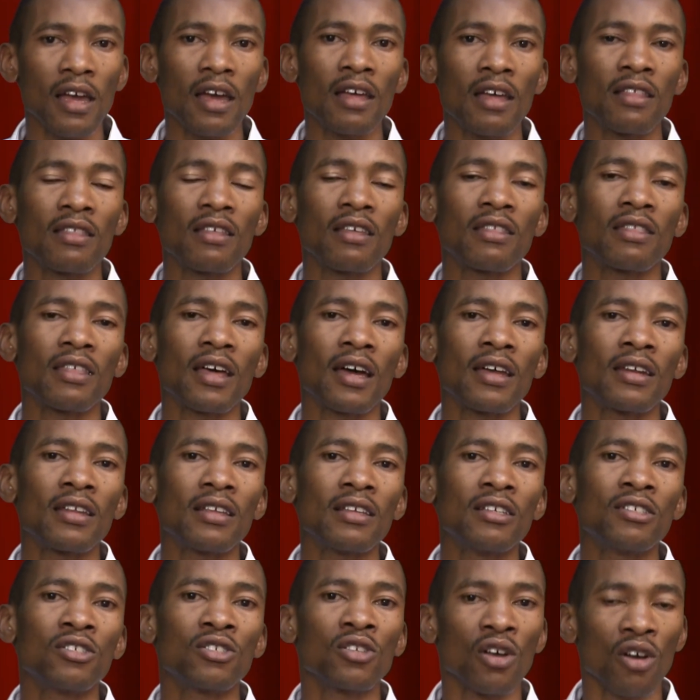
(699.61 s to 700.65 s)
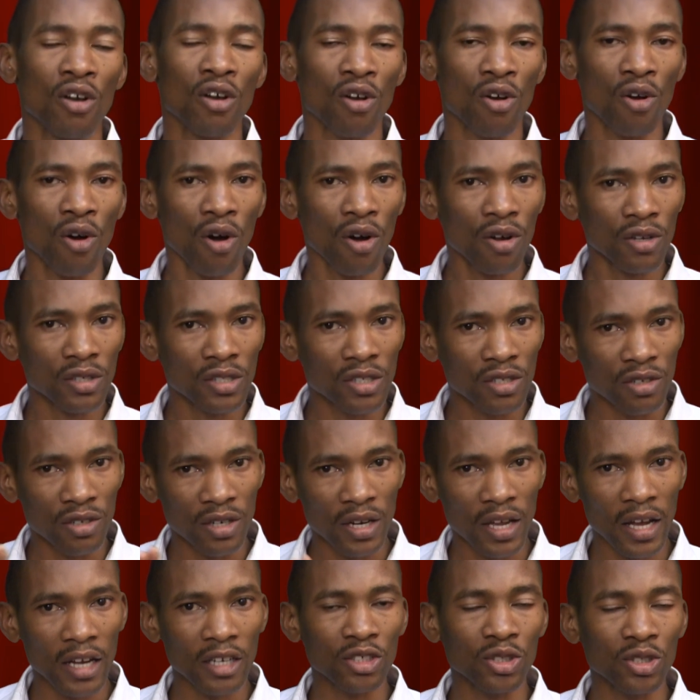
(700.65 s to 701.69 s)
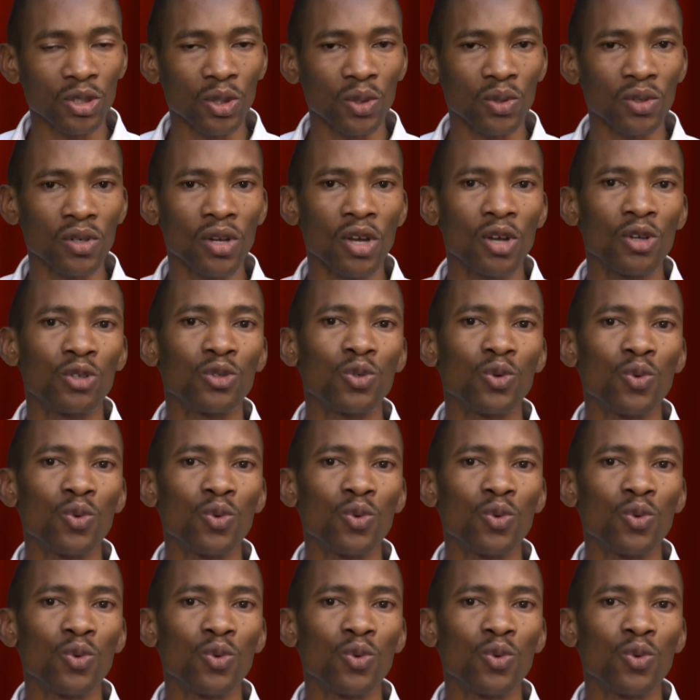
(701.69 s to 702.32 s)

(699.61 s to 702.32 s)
And the third is God's reaction